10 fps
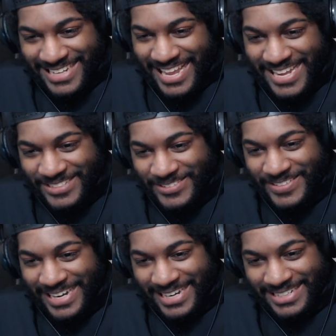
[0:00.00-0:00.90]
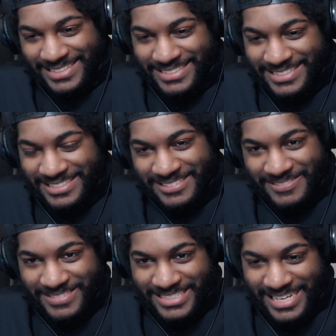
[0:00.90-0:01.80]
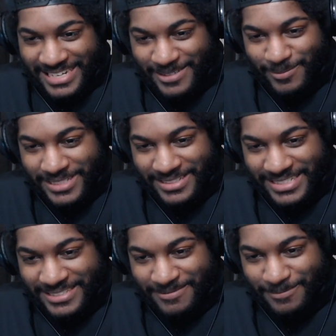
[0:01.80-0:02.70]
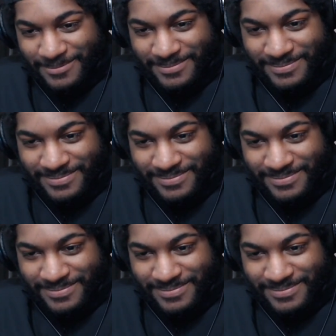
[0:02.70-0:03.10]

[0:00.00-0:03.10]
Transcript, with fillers: Eh, Is that gonna be your name?